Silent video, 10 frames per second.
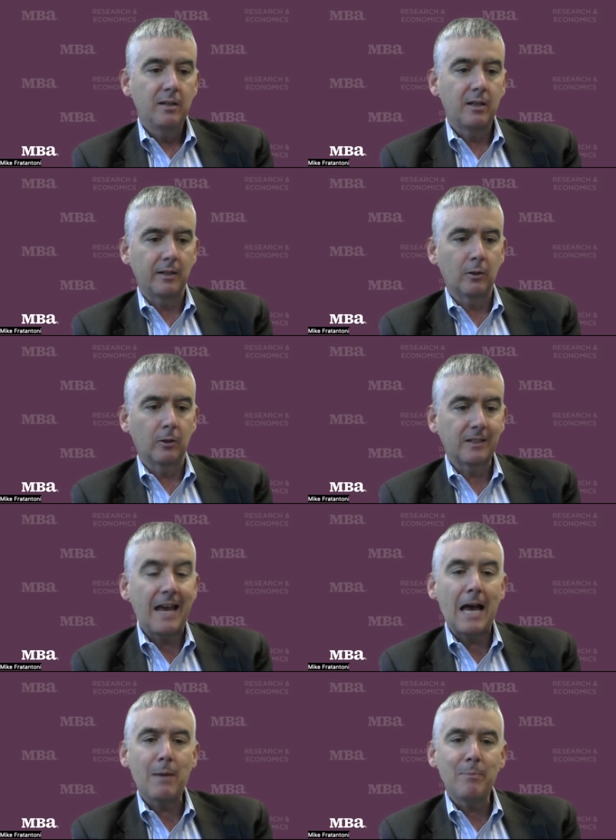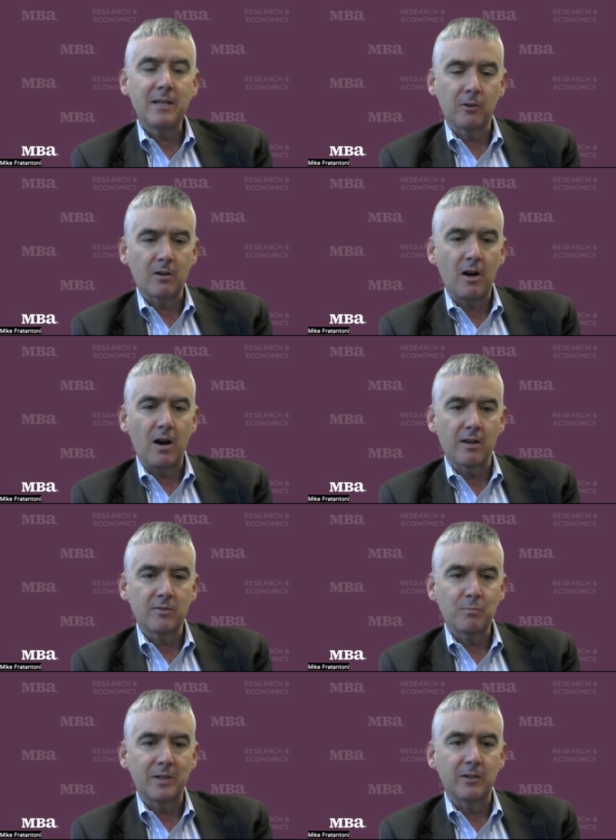you're capping your
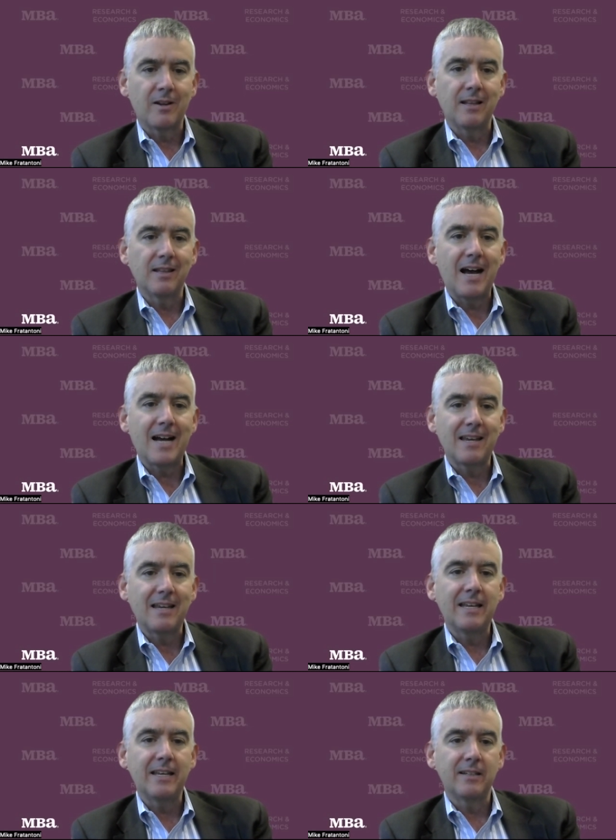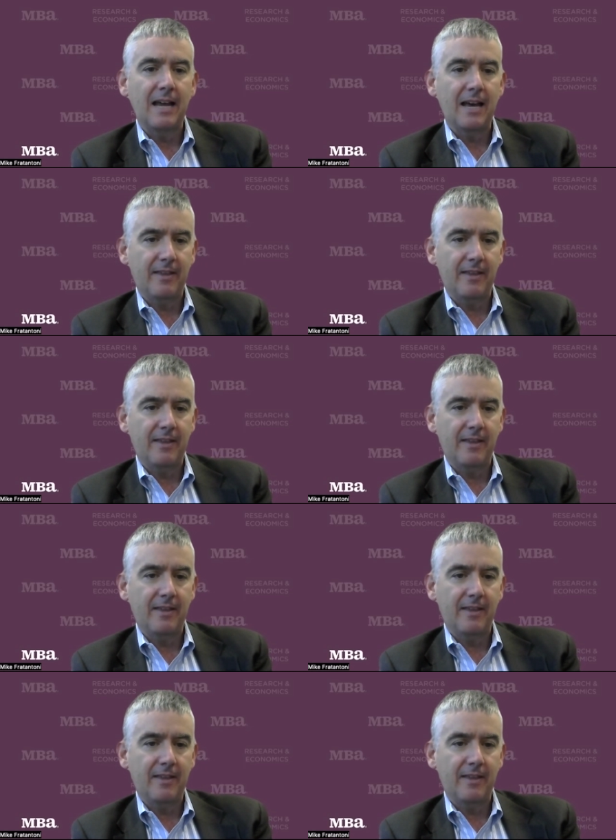cost, but you're not locking in at